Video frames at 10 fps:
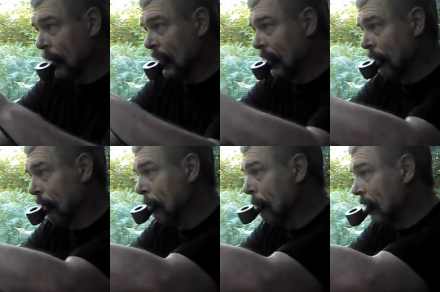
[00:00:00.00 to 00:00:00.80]
we're getting,
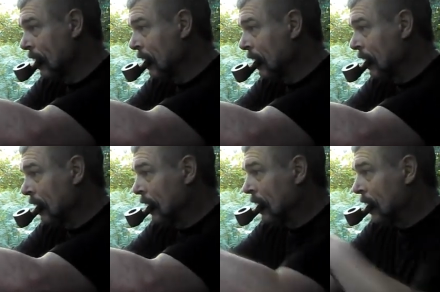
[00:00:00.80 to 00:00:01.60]
somebody
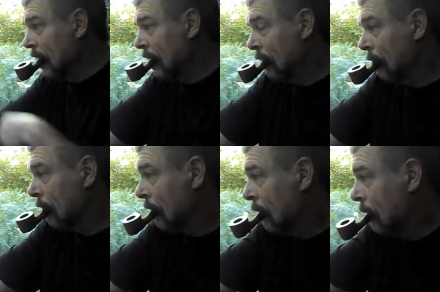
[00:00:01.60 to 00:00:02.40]

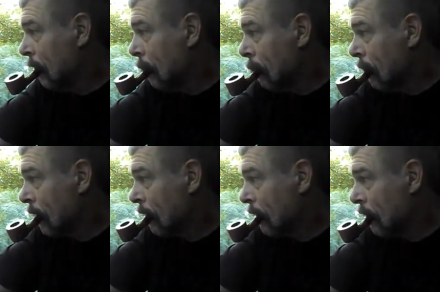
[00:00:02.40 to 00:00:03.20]
either
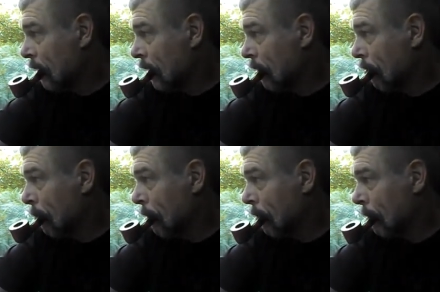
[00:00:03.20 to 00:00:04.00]
worked at the
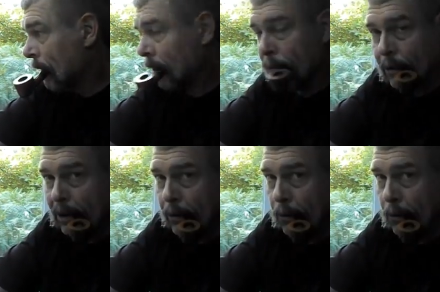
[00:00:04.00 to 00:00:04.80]
CustomBilt
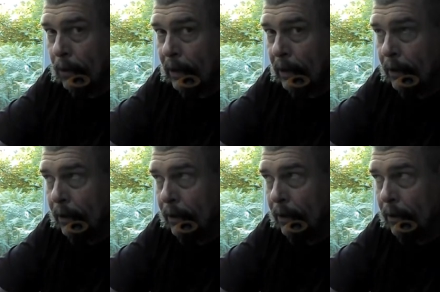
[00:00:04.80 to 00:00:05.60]
factory or
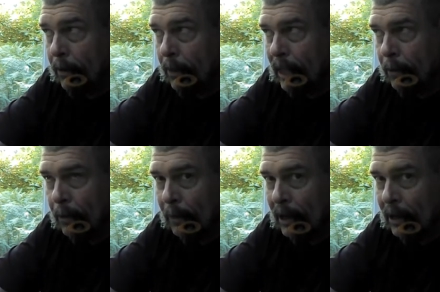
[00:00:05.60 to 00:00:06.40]
they
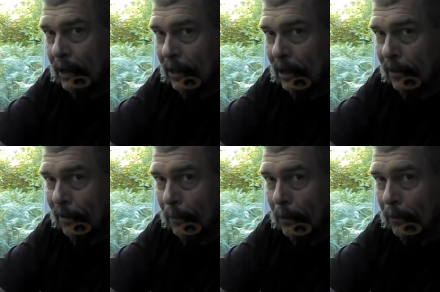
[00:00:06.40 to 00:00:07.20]
were made at the
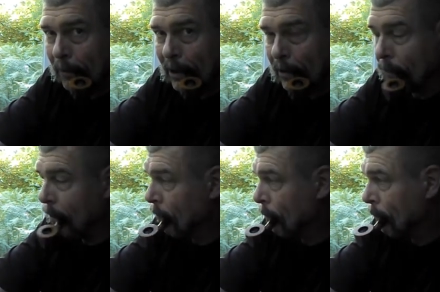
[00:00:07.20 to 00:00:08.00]
CustomBilt factory
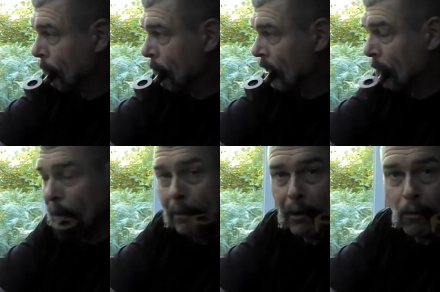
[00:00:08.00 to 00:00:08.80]

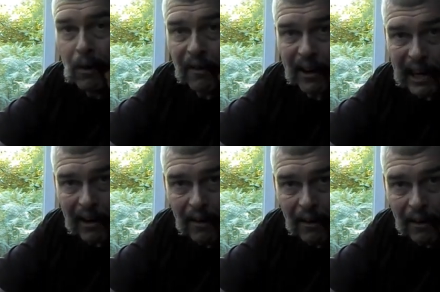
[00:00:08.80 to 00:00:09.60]
and maybe we're
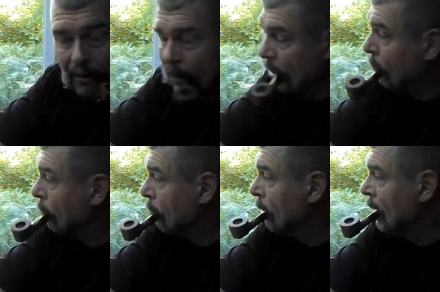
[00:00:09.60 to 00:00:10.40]
seconds. I
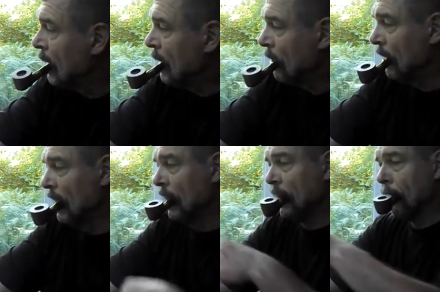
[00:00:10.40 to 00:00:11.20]
don't know.
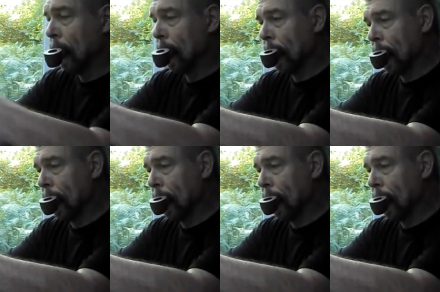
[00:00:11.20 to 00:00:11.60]
The uh,